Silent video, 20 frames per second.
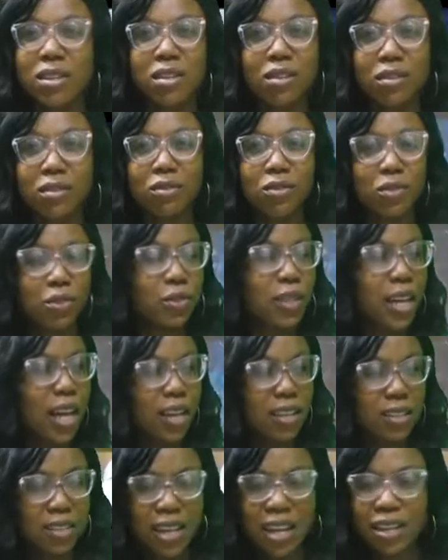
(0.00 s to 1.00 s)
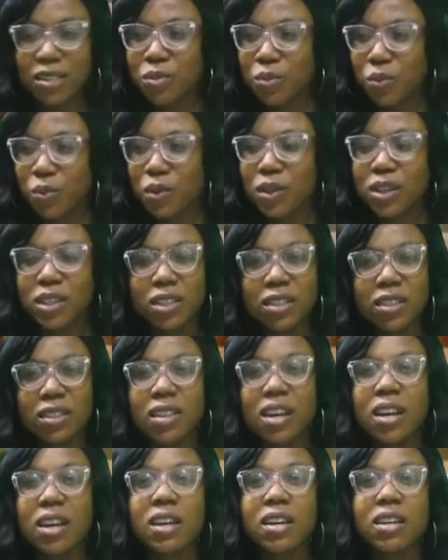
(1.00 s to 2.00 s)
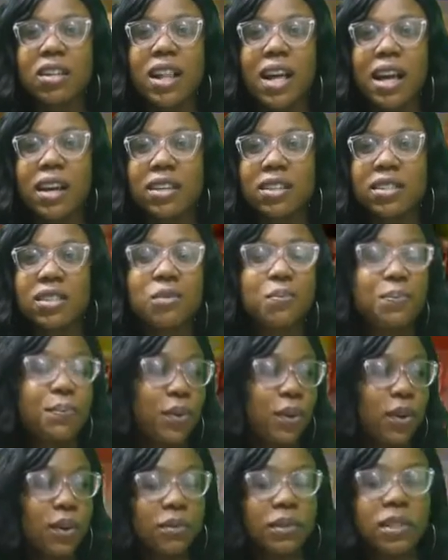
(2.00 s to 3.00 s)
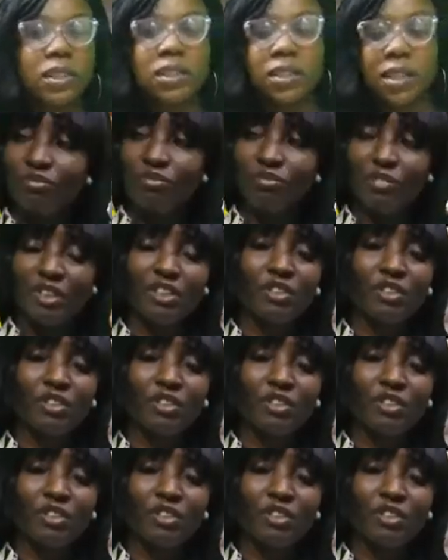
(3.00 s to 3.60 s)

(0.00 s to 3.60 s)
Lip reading: is that the word? Like, it's boring that way.